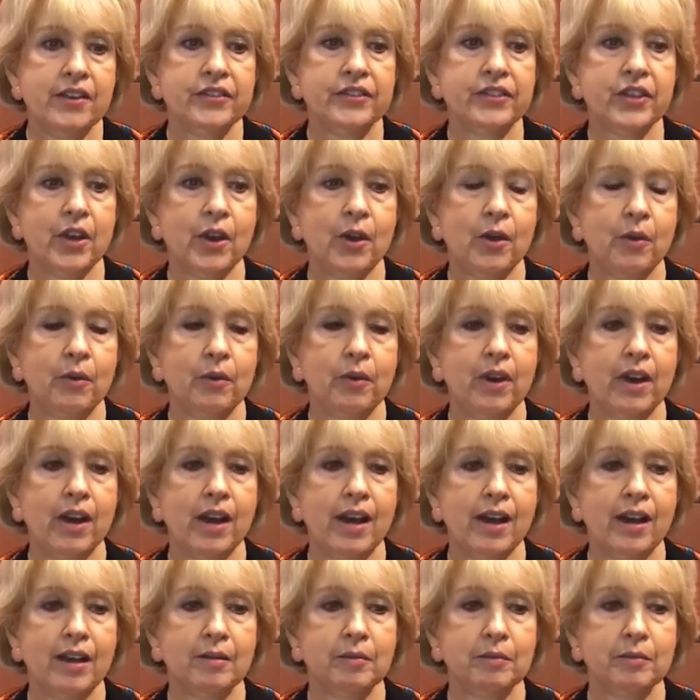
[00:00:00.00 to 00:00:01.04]
So
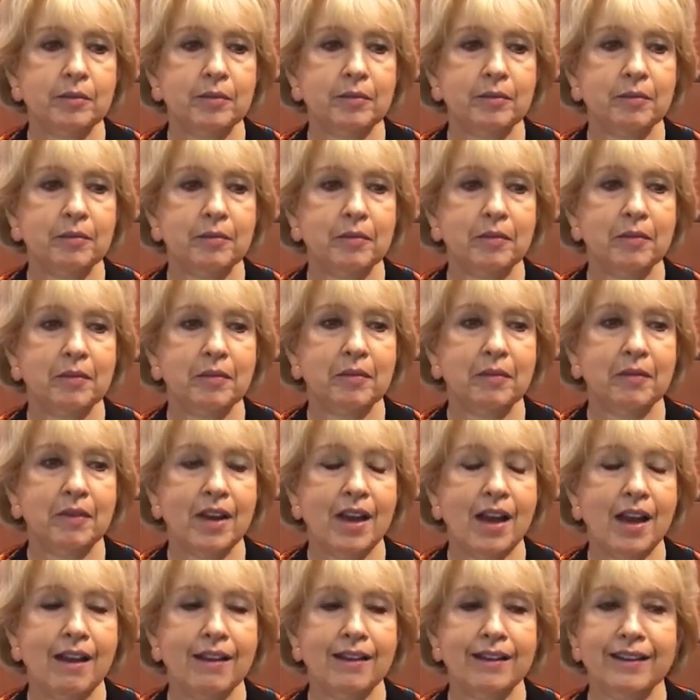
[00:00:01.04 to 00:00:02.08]
um,
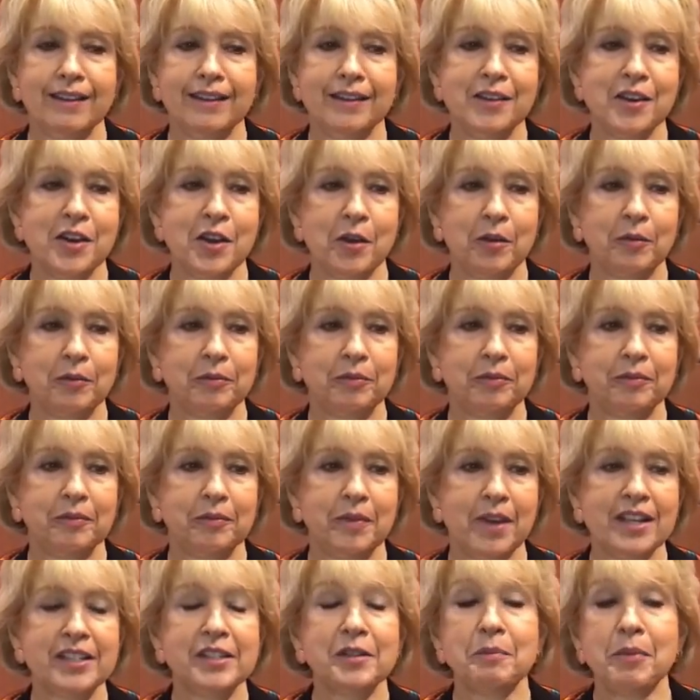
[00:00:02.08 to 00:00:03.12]
I, you know,
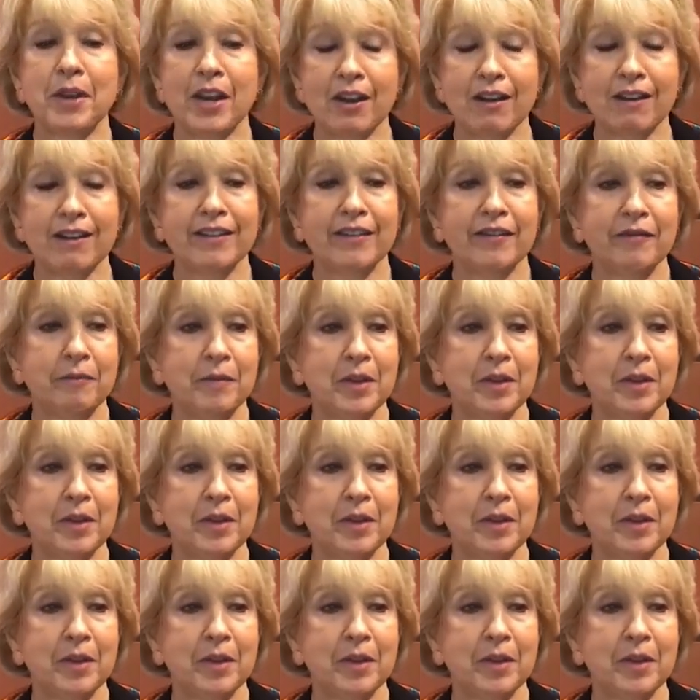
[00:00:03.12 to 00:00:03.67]
as a parent of